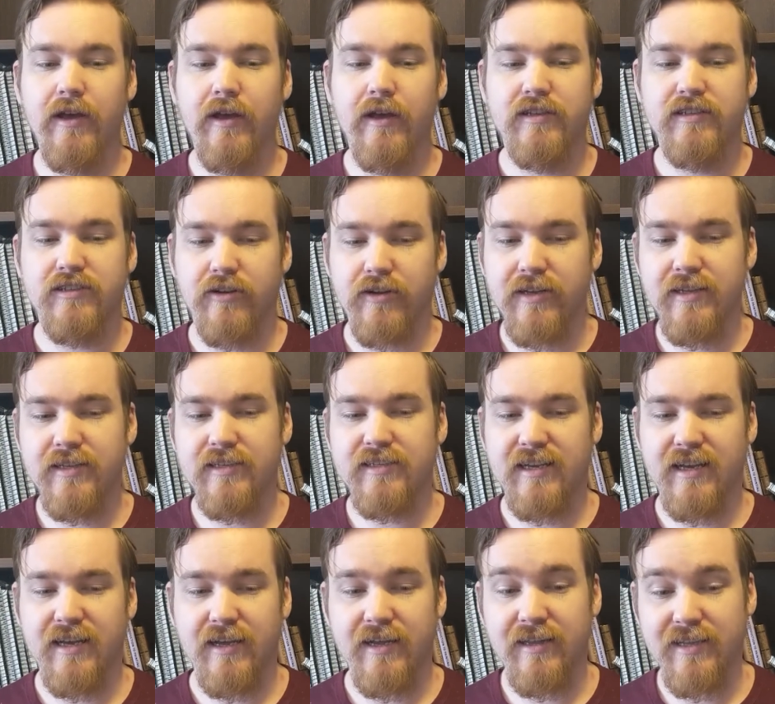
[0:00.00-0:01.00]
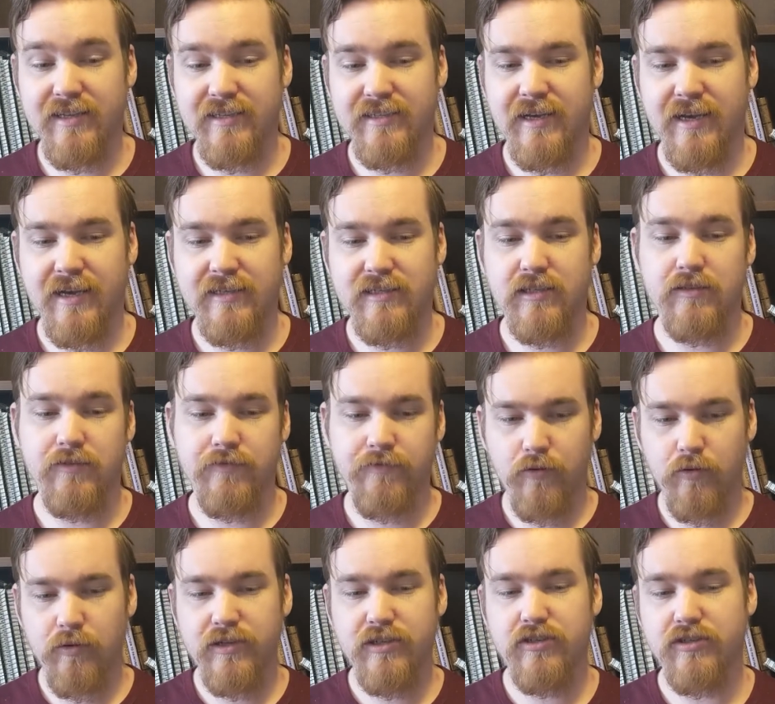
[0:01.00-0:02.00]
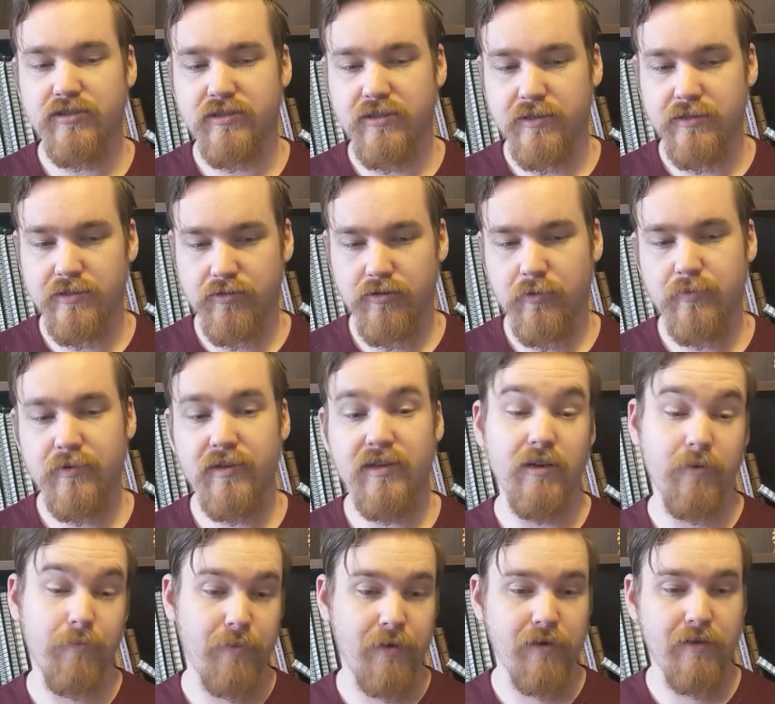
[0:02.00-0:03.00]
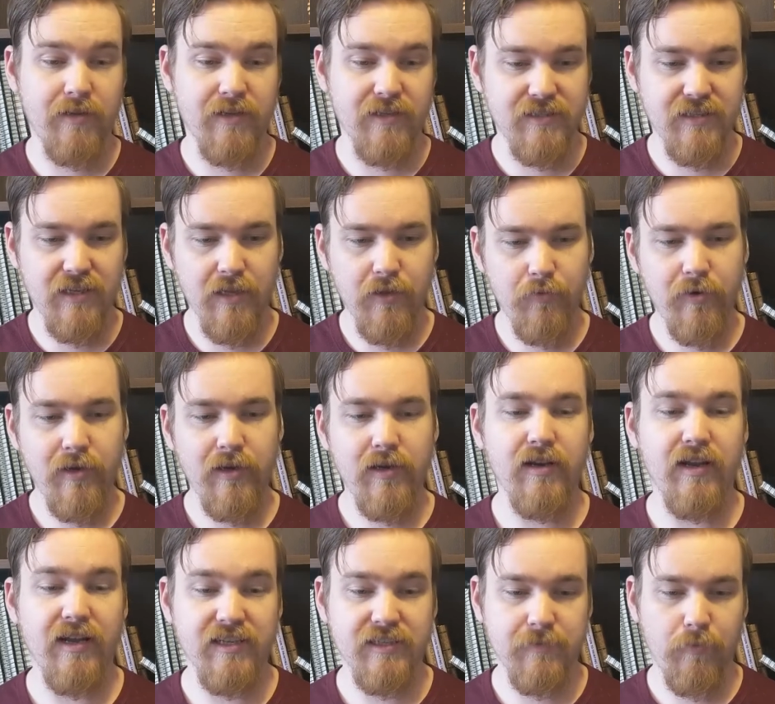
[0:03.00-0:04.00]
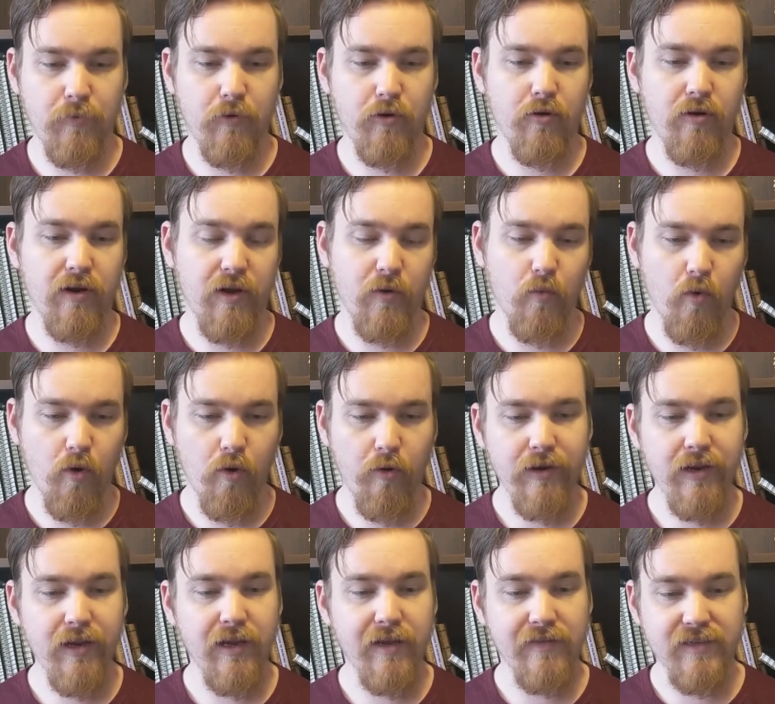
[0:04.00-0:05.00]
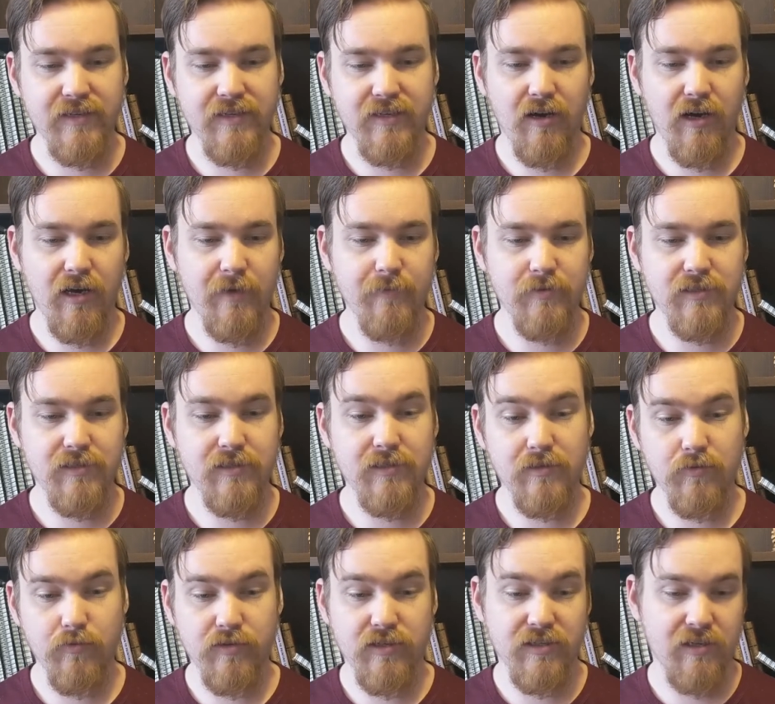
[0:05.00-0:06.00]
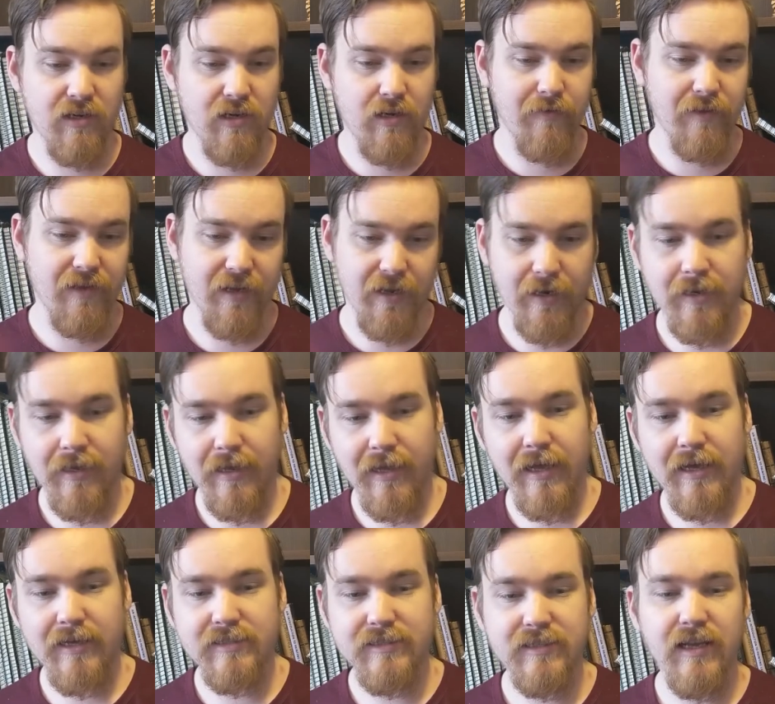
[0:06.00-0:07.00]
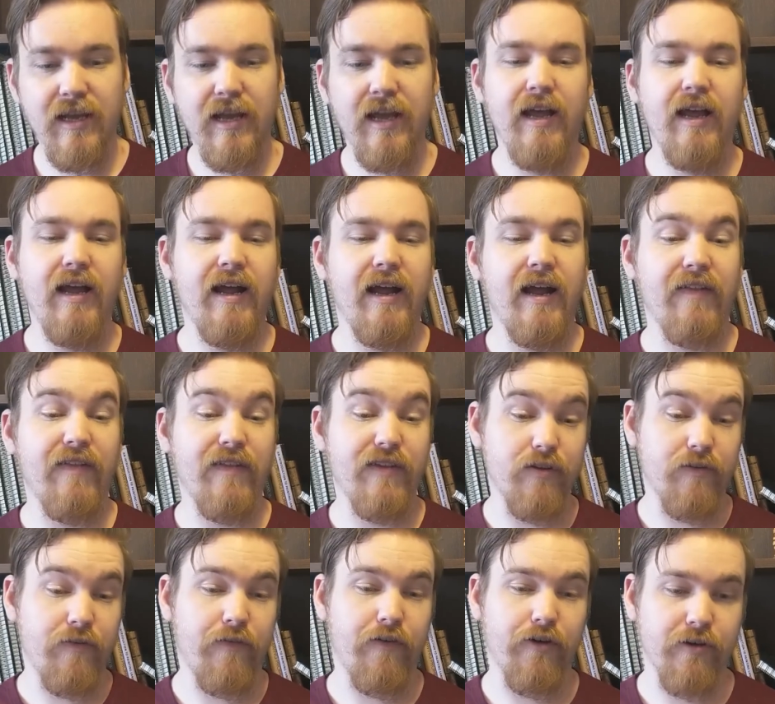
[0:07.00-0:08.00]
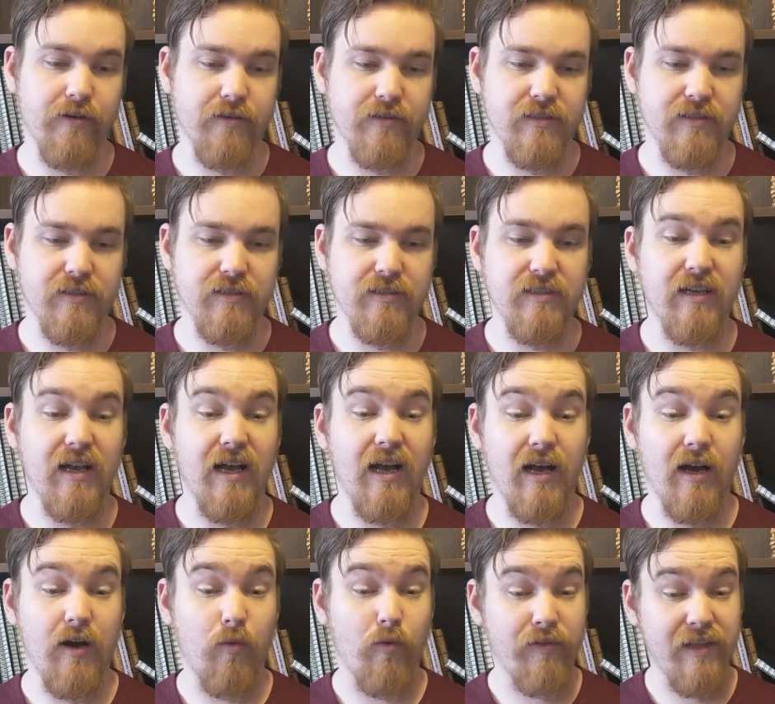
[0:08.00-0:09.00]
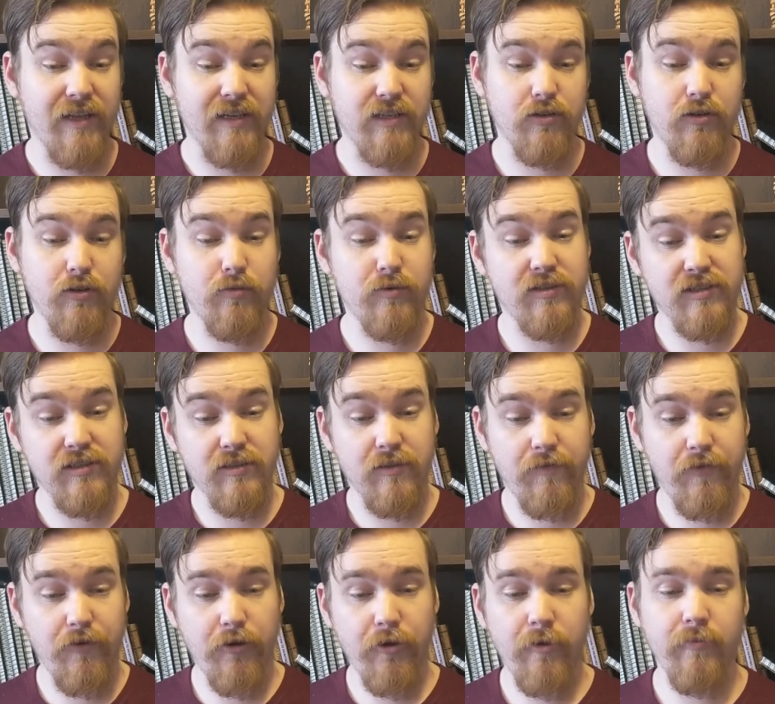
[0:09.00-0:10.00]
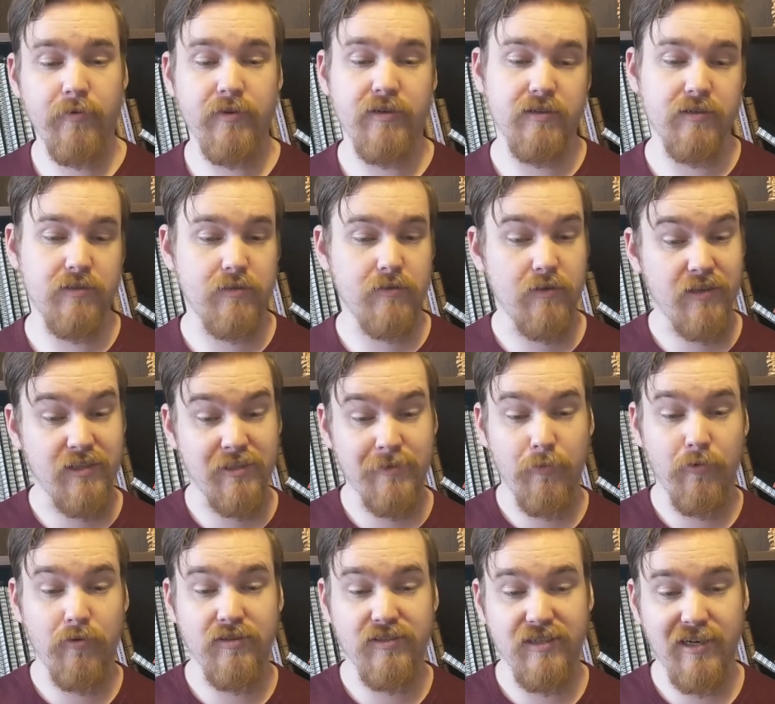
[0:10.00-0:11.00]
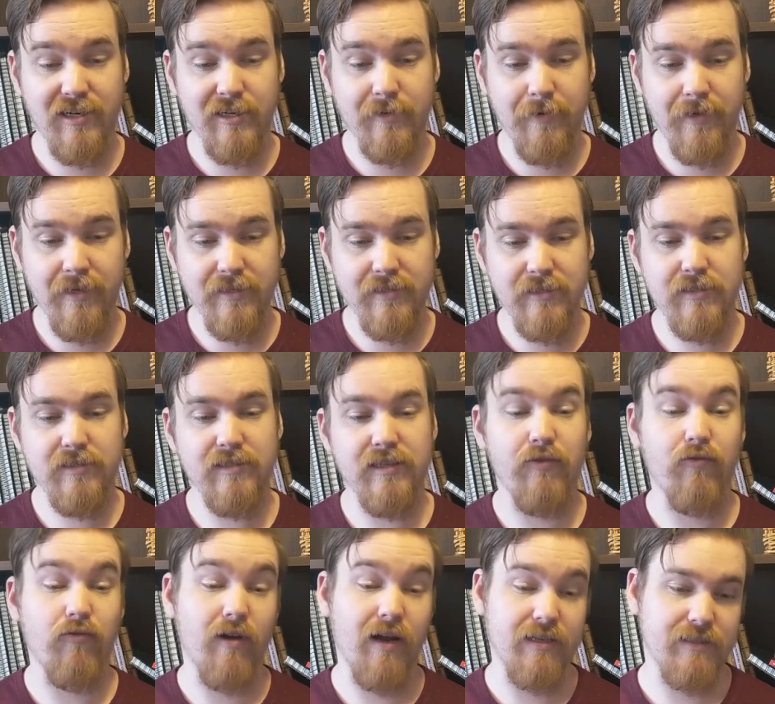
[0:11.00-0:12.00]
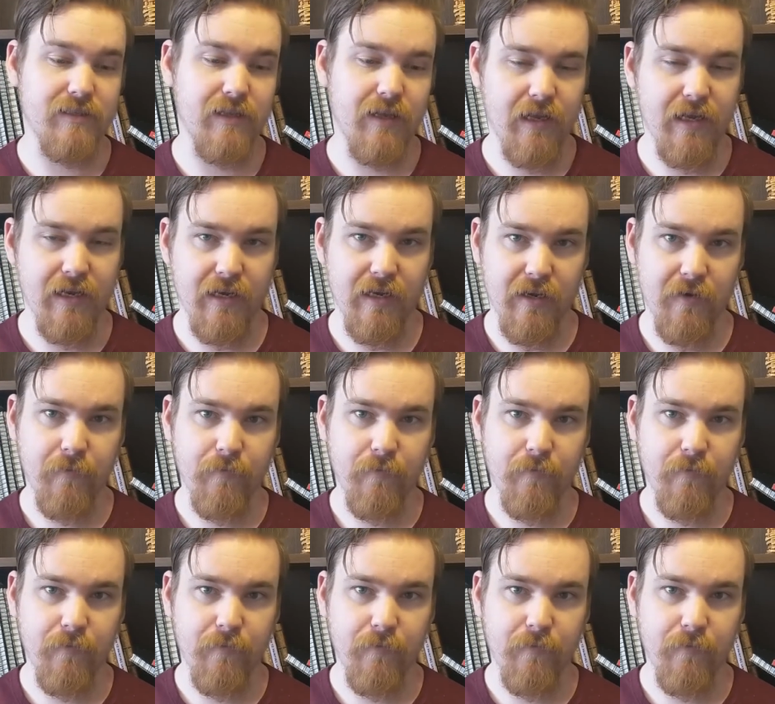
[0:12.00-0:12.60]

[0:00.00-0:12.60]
So in these cases, foolish is the descriptor and appealing is the other one. Explorer and warrior are the types, which is kind of like a class, and then your focuses are what they do, which is the verb, which is explores dark places and rides the lightning.